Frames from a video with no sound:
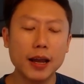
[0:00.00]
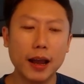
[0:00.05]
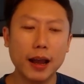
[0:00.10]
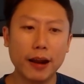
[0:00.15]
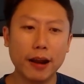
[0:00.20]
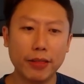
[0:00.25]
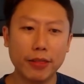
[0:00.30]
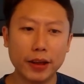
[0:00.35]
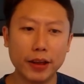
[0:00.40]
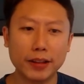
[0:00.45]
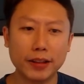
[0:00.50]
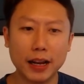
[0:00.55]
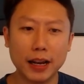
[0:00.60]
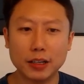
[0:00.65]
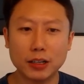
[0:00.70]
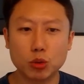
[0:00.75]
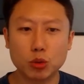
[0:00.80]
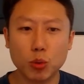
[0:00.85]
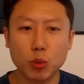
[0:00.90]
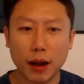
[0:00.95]
And I think
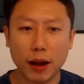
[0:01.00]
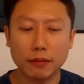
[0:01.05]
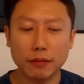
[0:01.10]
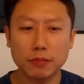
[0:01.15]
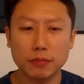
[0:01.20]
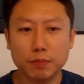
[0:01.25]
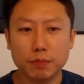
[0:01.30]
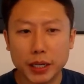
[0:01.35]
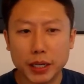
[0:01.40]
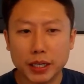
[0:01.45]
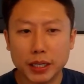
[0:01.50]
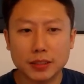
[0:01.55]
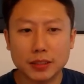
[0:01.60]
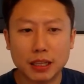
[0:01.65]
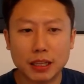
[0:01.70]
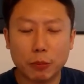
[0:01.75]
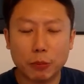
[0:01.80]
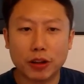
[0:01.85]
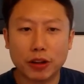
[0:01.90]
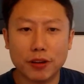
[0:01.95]
that is what piqued
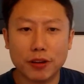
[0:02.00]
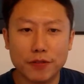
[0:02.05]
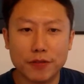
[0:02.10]
some of the